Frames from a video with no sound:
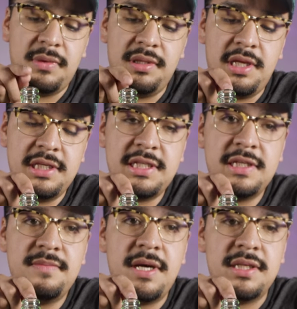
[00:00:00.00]
This
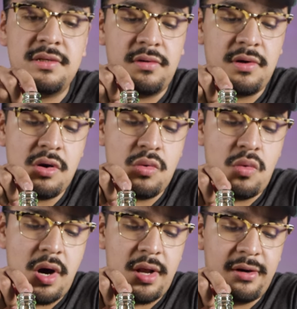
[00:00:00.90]
is my to-go
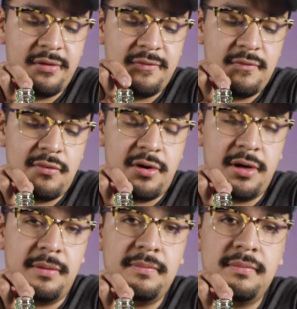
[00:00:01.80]
water
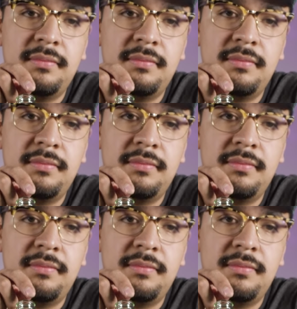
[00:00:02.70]
for